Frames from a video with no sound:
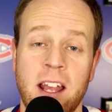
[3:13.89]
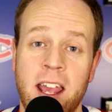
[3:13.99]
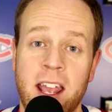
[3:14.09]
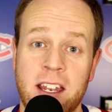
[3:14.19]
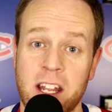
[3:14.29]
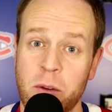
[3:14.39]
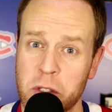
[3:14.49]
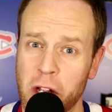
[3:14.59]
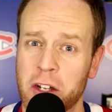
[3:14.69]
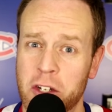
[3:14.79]
And Nick
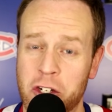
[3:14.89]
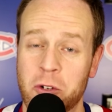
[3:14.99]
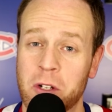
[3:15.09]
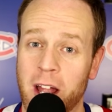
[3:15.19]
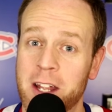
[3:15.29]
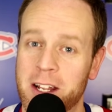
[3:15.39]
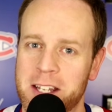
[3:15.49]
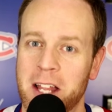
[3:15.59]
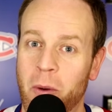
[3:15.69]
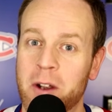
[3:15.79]
was looking to shoot a lot. You could
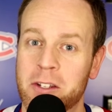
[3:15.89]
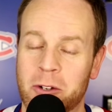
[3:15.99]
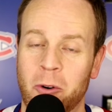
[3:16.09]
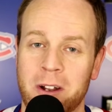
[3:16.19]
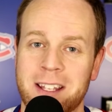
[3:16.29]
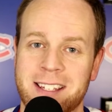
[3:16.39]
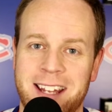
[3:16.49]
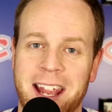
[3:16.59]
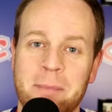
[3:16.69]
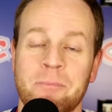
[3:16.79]
tell he wanted to score in this
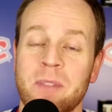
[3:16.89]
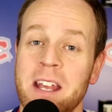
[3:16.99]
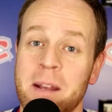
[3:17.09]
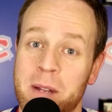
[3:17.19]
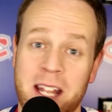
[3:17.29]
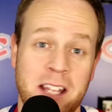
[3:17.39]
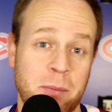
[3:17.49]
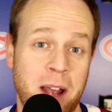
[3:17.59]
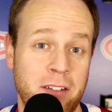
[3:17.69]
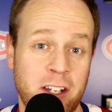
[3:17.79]
game, but he ends
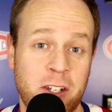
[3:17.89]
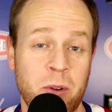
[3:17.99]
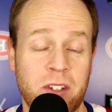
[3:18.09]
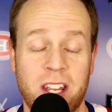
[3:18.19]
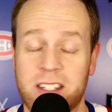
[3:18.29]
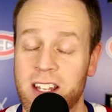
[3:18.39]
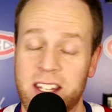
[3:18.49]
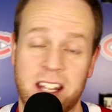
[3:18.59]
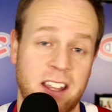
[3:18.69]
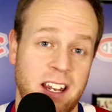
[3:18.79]
up having 2 assists at
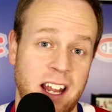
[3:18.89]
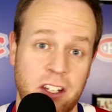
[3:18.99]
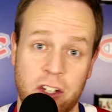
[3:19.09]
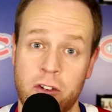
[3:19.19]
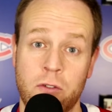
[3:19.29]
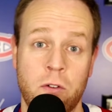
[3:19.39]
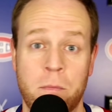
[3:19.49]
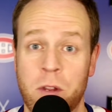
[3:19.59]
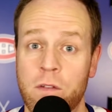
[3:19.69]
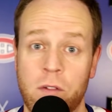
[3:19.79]
the end of the night, 2
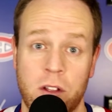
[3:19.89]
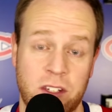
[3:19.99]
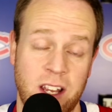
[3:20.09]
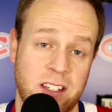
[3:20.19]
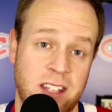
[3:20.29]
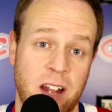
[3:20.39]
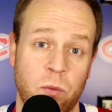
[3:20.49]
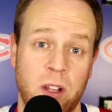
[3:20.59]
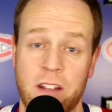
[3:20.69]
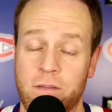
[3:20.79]
beautiful assists that
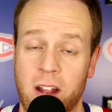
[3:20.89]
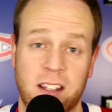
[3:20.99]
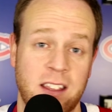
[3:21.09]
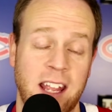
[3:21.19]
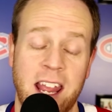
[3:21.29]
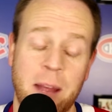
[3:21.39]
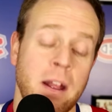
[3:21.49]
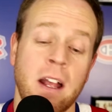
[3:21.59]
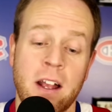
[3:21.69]
really affected the game.